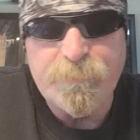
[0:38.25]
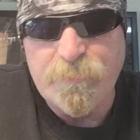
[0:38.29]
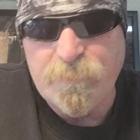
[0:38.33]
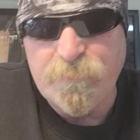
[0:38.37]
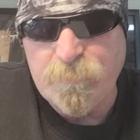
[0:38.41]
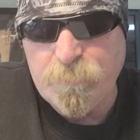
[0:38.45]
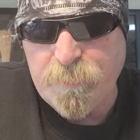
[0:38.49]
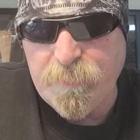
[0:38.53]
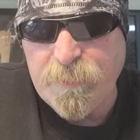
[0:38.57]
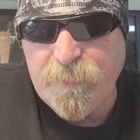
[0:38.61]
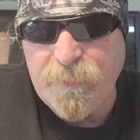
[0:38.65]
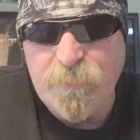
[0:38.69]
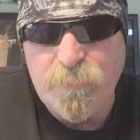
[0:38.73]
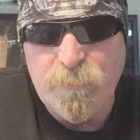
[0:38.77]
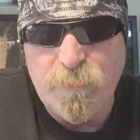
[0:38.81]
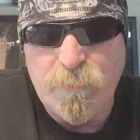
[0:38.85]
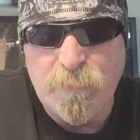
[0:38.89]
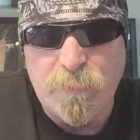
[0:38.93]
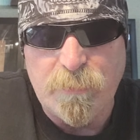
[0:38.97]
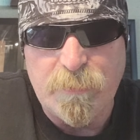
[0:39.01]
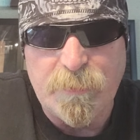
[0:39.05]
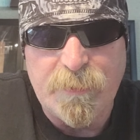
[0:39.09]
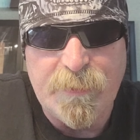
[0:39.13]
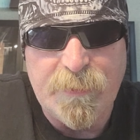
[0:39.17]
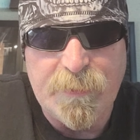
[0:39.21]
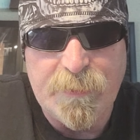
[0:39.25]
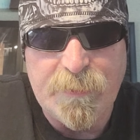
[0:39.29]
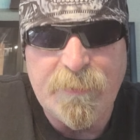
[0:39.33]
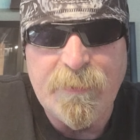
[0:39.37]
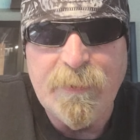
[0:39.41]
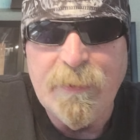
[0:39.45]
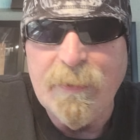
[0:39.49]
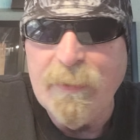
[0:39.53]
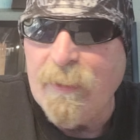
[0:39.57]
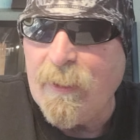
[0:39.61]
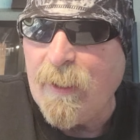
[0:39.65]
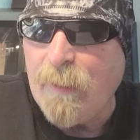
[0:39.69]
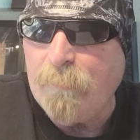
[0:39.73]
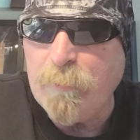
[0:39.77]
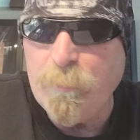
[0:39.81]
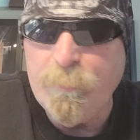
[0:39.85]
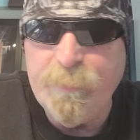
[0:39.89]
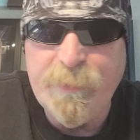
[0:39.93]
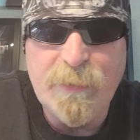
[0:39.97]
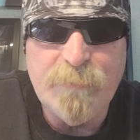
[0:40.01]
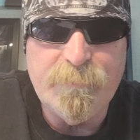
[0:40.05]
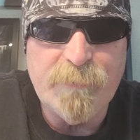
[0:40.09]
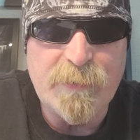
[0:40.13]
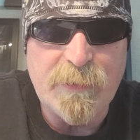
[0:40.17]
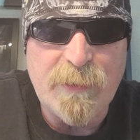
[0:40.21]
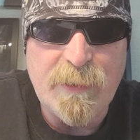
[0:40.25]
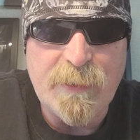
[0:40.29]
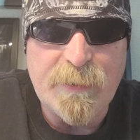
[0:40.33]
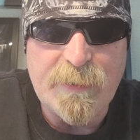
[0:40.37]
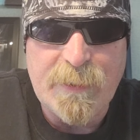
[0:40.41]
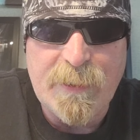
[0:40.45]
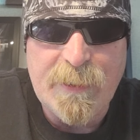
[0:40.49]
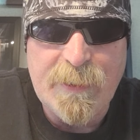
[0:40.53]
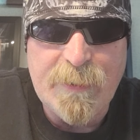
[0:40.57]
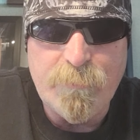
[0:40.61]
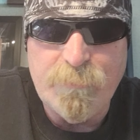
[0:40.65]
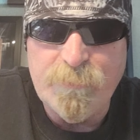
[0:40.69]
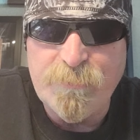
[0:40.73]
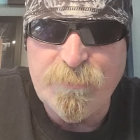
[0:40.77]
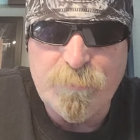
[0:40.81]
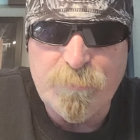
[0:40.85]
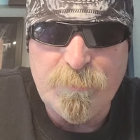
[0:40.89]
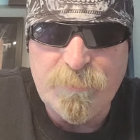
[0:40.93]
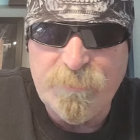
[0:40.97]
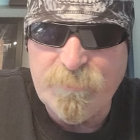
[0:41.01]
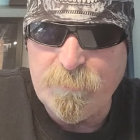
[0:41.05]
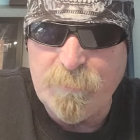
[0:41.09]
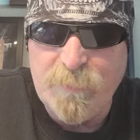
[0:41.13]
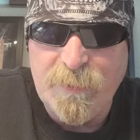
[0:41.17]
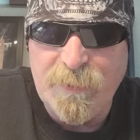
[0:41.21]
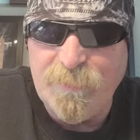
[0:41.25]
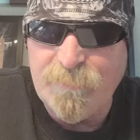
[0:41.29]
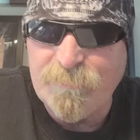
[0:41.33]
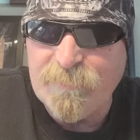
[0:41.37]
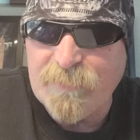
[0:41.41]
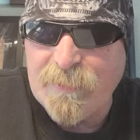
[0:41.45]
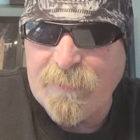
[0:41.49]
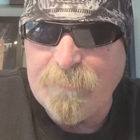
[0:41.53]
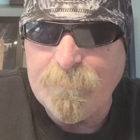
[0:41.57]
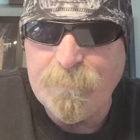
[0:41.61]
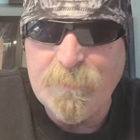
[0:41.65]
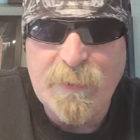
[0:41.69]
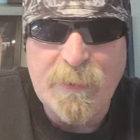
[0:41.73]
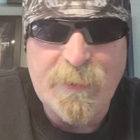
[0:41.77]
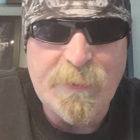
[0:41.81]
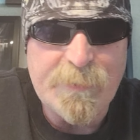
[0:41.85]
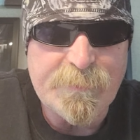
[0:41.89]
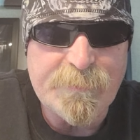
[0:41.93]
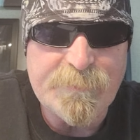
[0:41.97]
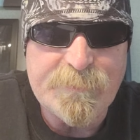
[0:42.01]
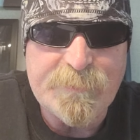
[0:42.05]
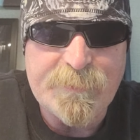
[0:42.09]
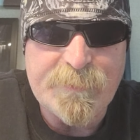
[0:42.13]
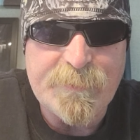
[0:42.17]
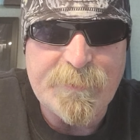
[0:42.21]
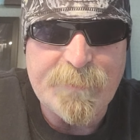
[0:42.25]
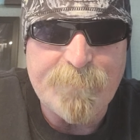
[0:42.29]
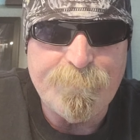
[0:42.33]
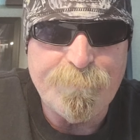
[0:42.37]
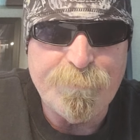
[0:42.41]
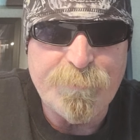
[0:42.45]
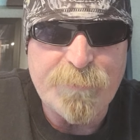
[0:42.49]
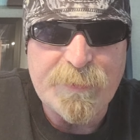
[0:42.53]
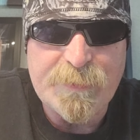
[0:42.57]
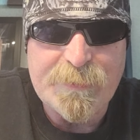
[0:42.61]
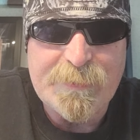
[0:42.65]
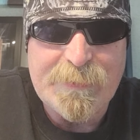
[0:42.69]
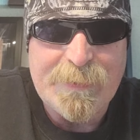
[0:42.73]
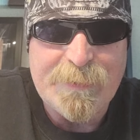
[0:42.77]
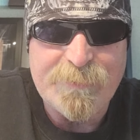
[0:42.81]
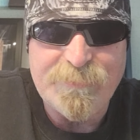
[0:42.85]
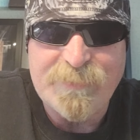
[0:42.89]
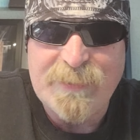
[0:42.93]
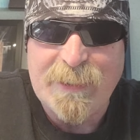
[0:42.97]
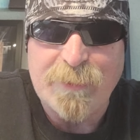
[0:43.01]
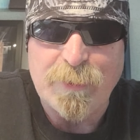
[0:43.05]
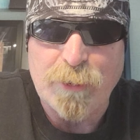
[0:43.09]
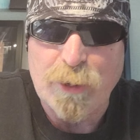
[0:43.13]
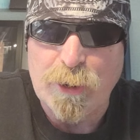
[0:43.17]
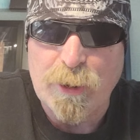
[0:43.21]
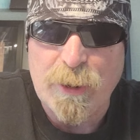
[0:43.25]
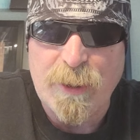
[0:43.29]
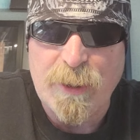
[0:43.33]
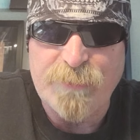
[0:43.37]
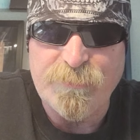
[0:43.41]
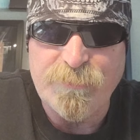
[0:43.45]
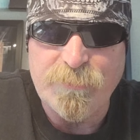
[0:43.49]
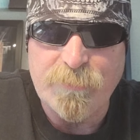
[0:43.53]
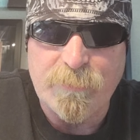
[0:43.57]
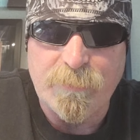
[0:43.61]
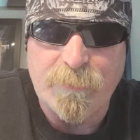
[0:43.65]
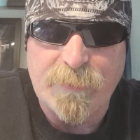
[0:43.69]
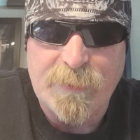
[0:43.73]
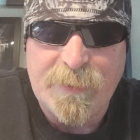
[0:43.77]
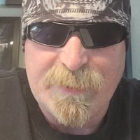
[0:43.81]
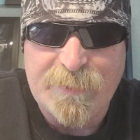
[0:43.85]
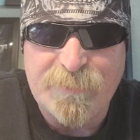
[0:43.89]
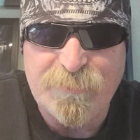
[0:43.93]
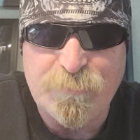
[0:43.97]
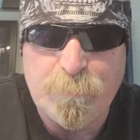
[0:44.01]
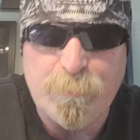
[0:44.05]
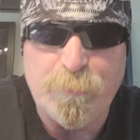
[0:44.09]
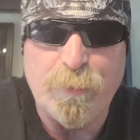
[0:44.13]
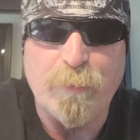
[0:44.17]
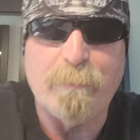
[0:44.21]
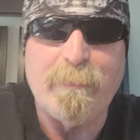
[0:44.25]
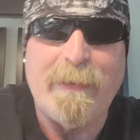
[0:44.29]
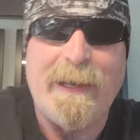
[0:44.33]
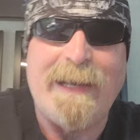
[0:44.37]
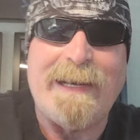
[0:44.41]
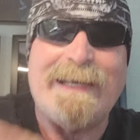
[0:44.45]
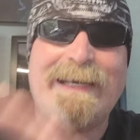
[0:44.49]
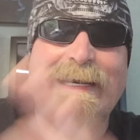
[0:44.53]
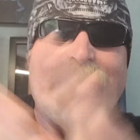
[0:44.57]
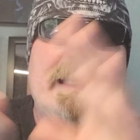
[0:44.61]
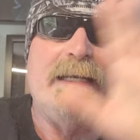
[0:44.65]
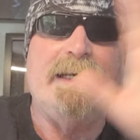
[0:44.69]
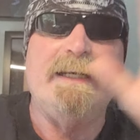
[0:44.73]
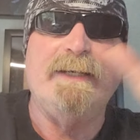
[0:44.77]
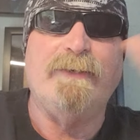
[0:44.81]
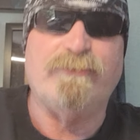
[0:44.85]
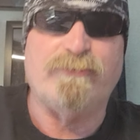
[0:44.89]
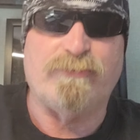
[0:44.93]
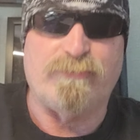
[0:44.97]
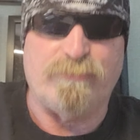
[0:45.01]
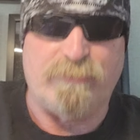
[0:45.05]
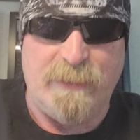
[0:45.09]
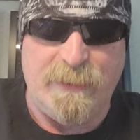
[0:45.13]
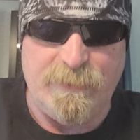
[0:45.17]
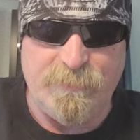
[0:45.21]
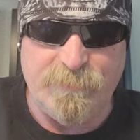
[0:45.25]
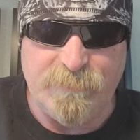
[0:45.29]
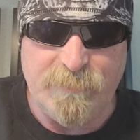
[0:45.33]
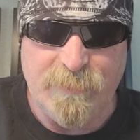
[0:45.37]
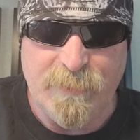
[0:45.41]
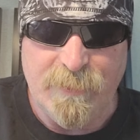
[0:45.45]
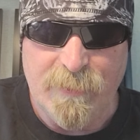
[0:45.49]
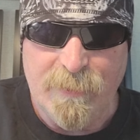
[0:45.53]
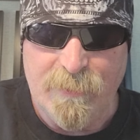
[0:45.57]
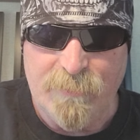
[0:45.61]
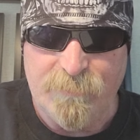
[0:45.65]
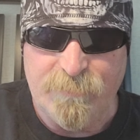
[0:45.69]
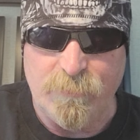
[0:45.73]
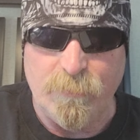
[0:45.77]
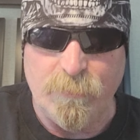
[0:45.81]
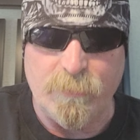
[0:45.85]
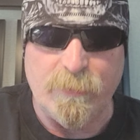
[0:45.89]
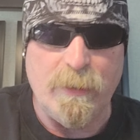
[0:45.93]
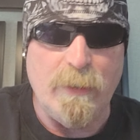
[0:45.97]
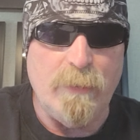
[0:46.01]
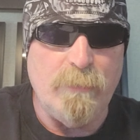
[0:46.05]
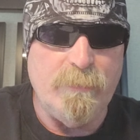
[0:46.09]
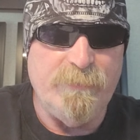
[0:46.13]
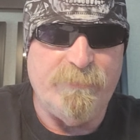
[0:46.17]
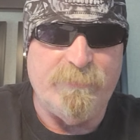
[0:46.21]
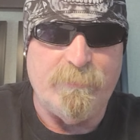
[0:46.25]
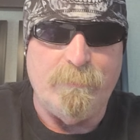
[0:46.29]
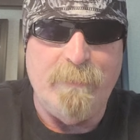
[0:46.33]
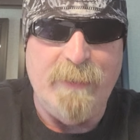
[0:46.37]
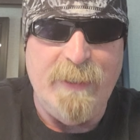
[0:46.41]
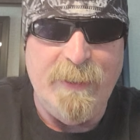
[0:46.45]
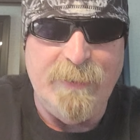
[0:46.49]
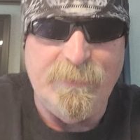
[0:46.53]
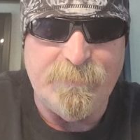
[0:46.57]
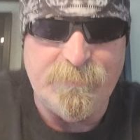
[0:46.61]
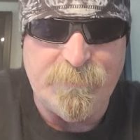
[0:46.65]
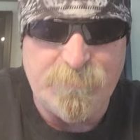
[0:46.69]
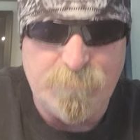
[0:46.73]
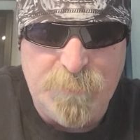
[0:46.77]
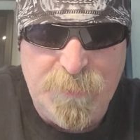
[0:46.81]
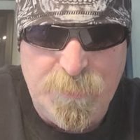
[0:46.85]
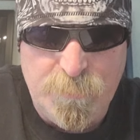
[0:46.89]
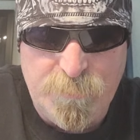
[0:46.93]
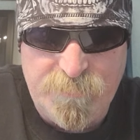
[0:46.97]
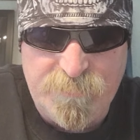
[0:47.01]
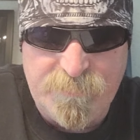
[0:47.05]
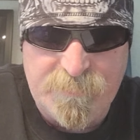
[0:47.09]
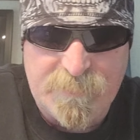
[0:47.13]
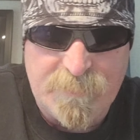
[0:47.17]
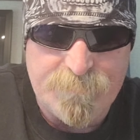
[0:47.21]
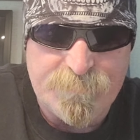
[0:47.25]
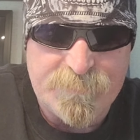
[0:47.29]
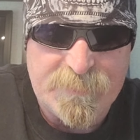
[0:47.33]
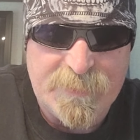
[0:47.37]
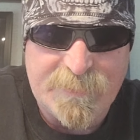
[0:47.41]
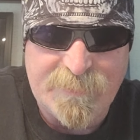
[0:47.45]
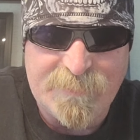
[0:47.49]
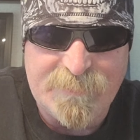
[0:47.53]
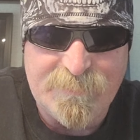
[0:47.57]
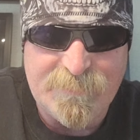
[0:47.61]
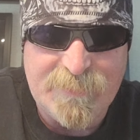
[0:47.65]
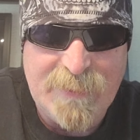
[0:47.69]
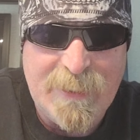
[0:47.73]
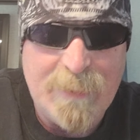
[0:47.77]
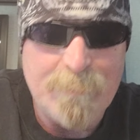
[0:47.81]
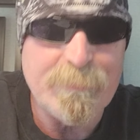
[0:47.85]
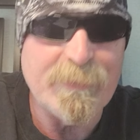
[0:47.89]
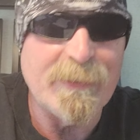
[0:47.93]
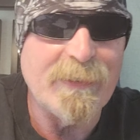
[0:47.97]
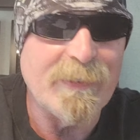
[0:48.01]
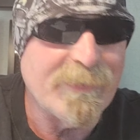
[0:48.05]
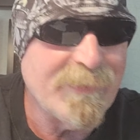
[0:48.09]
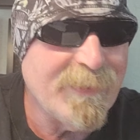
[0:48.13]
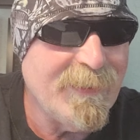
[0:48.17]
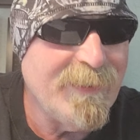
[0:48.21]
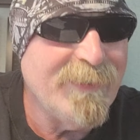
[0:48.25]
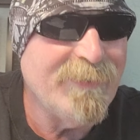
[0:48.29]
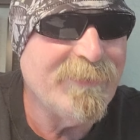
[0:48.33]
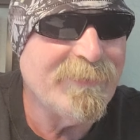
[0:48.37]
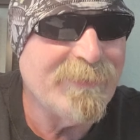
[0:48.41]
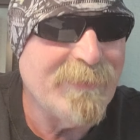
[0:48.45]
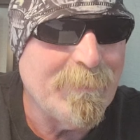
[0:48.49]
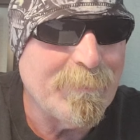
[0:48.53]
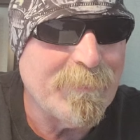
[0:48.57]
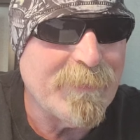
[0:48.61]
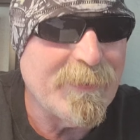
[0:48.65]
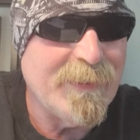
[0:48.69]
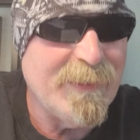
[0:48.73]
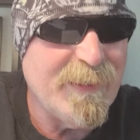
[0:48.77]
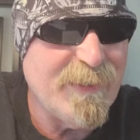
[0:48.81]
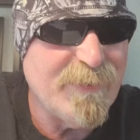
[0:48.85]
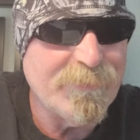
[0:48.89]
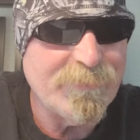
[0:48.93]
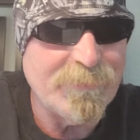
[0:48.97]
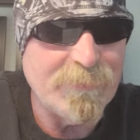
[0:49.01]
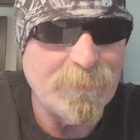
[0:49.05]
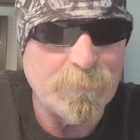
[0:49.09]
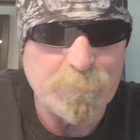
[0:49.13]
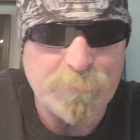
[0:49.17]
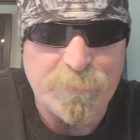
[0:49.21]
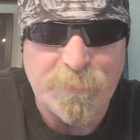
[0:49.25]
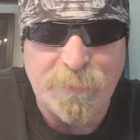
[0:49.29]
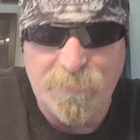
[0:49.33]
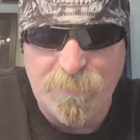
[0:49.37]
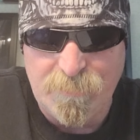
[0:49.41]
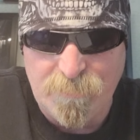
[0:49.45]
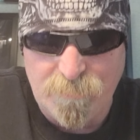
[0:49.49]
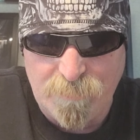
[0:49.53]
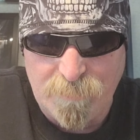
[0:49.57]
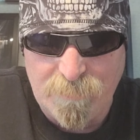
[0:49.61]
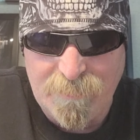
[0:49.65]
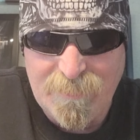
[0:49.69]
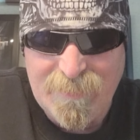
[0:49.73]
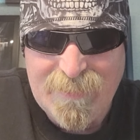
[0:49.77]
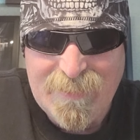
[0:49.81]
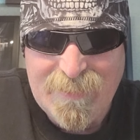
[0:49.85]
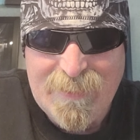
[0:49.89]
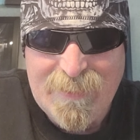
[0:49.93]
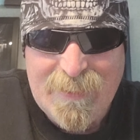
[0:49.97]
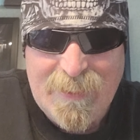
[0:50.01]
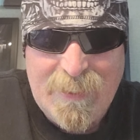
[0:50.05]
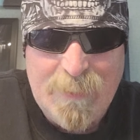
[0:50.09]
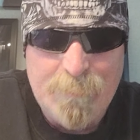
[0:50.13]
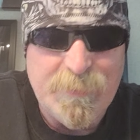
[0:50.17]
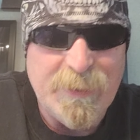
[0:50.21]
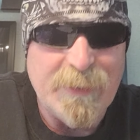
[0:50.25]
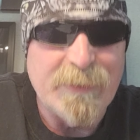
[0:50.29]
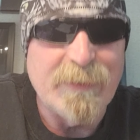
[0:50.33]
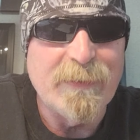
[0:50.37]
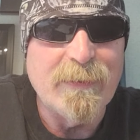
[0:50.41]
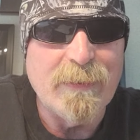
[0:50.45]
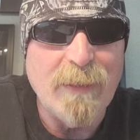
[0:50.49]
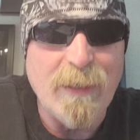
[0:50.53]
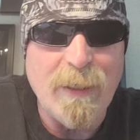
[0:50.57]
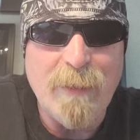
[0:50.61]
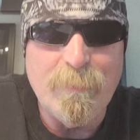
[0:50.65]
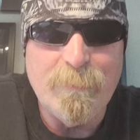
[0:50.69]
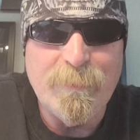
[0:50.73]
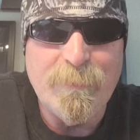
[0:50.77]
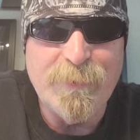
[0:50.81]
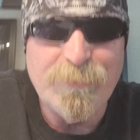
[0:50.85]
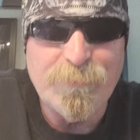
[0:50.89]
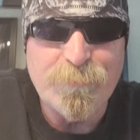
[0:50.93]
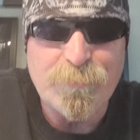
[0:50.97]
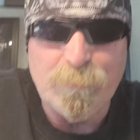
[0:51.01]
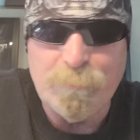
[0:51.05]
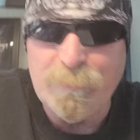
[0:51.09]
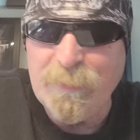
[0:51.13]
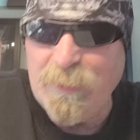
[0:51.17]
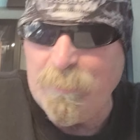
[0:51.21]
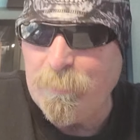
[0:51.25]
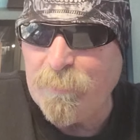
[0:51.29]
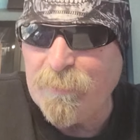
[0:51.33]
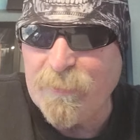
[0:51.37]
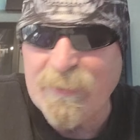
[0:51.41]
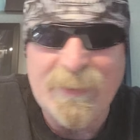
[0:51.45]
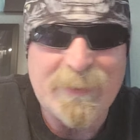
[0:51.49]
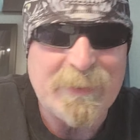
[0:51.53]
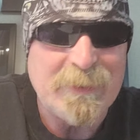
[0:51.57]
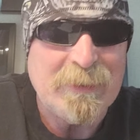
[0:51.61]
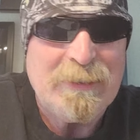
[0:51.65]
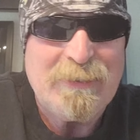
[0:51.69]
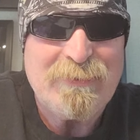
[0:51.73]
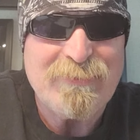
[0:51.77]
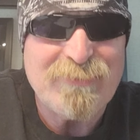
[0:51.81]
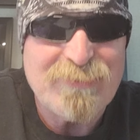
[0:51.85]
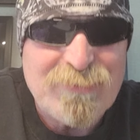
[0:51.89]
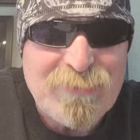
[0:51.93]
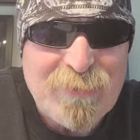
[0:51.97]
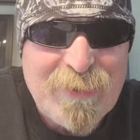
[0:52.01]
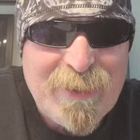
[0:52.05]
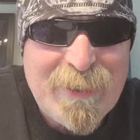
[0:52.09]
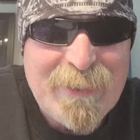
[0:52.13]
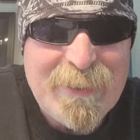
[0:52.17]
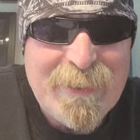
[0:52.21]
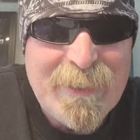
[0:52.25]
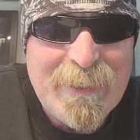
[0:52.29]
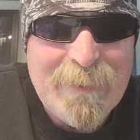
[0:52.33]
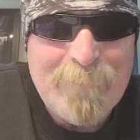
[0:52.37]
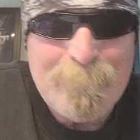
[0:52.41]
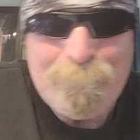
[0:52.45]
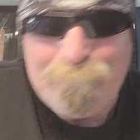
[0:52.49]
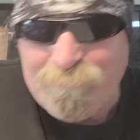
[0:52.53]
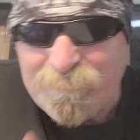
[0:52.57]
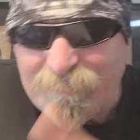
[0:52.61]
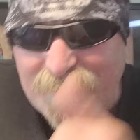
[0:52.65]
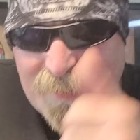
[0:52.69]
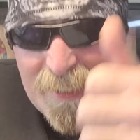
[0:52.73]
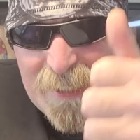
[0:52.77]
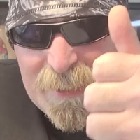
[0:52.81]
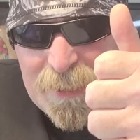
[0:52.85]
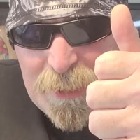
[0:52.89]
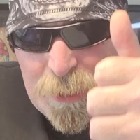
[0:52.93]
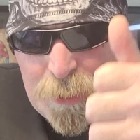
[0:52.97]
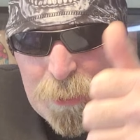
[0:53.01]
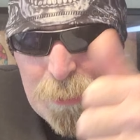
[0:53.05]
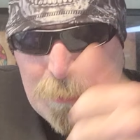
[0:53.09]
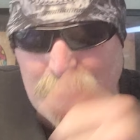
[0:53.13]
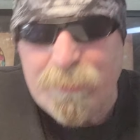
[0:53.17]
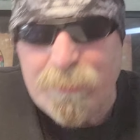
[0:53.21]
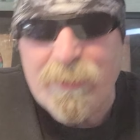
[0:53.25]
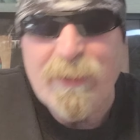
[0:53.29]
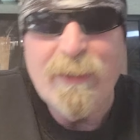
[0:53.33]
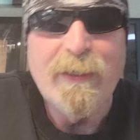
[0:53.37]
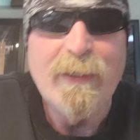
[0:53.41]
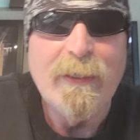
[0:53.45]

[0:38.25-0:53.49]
It's pretty cool. And I'm a bit of a Luddite, which just means I'm not a technological expert by any stretch. So it always amazes me when stuff like this happens. I'll tell you something else that's pretty cool. I'm getting comments from people like in Australia, hey dude.